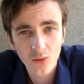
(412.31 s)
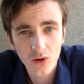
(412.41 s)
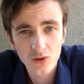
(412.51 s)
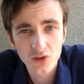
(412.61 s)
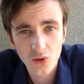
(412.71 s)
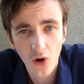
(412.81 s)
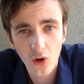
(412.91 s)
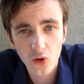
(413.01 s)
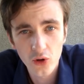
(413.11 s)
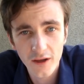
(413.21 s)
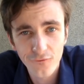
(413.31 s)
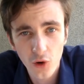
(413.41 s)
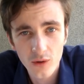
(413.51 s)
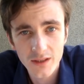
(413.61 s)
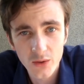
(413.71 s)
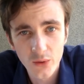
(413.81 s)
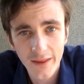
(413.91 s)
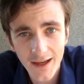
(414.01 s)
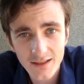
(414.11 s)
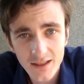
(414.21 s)
We're all looking forward to
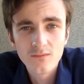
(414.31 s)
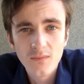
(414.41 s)
that.